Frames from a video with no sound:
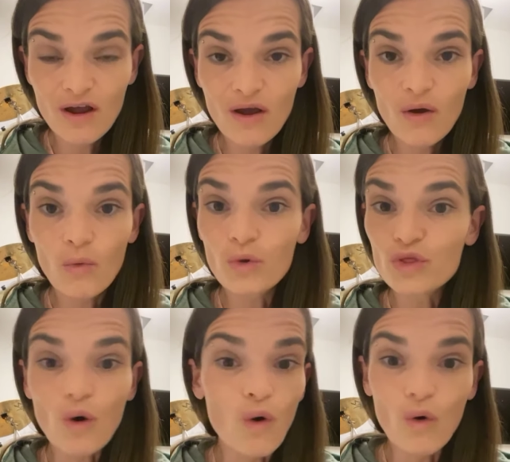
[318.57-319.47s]

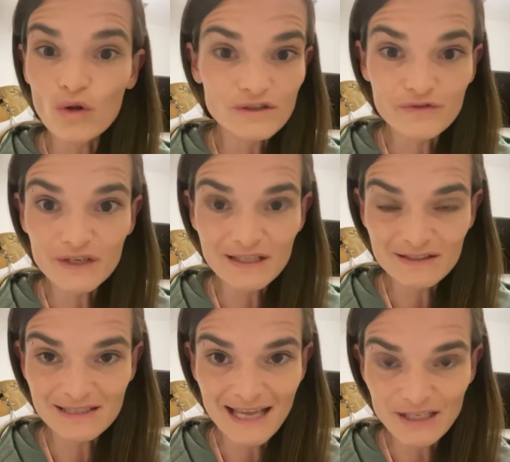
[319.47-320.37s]
with all the
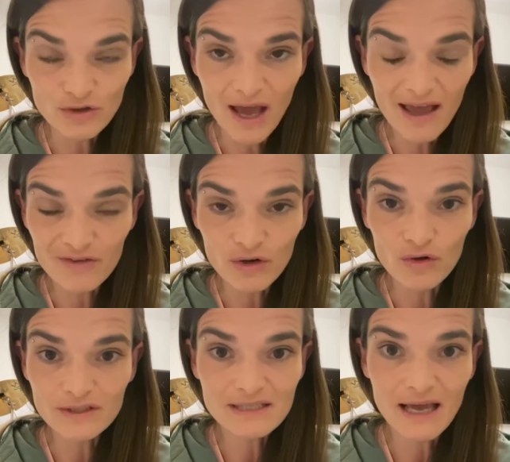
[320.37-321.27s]
fields that you have and all
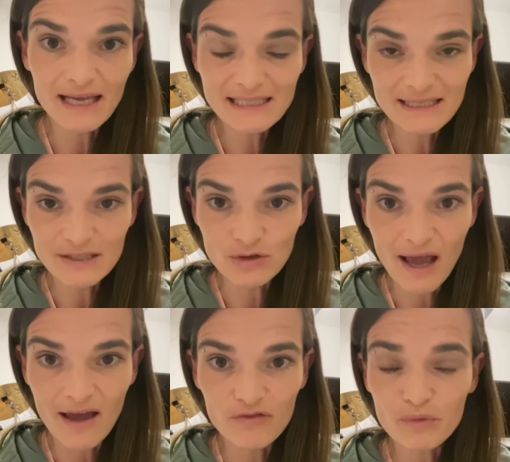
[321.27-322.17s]
the sides that you have,